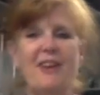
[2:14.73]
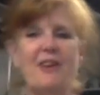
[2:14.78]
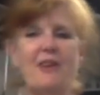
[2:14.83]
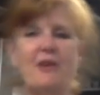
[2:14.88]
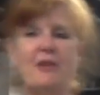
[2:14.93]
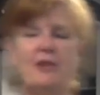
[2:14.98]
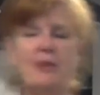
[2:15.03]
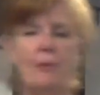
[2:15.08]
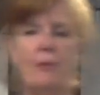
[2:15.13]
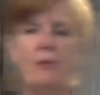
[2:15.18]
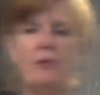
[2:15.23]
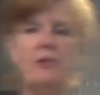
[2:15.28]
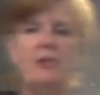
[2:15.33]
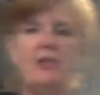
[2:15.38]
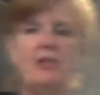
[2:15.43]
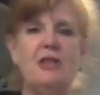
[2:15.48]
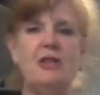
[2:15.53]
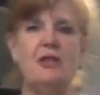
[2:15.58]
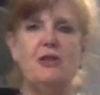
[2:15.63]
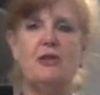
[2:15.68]
Because I
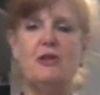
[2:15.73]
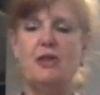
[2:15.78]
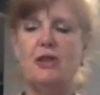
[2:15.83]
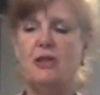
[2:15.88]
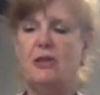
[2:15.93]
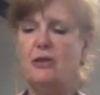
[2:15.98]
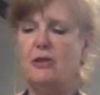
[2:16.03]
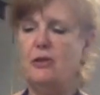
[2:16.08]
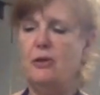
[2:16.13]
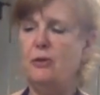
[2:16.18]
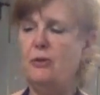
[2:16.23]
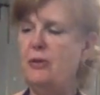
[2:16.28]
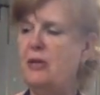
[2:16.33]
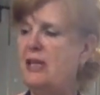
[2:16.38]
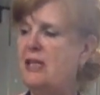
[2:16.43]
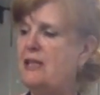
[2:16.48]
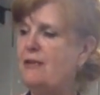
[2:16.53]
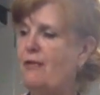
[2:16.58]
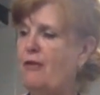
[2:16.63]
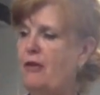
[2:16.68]
wanted to just do
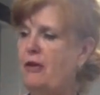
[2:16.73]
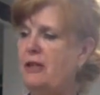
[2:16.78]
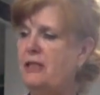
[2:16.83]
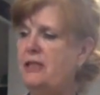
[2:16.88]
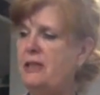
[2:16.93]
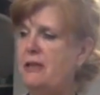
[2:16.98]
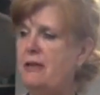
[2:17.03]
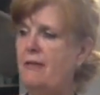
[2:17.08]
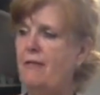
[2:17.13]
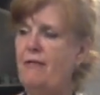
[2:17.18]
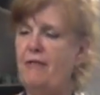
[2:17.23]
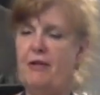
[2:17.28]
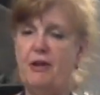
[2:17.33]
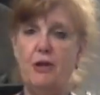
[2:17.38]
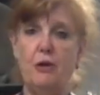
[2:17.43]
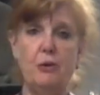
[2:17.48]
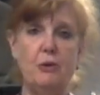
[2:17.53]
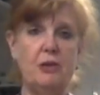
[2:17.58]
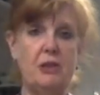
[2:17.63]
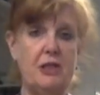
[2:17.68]
this for
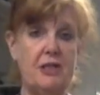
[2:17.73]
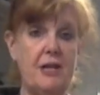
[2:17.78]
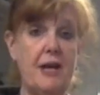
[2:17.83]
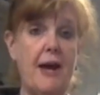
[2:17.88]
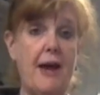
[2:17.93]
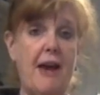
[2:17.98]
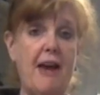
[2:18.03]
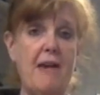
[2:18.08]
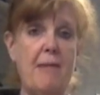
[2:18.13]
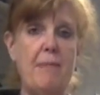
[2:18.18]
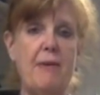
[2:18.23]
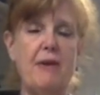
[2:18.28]
you today,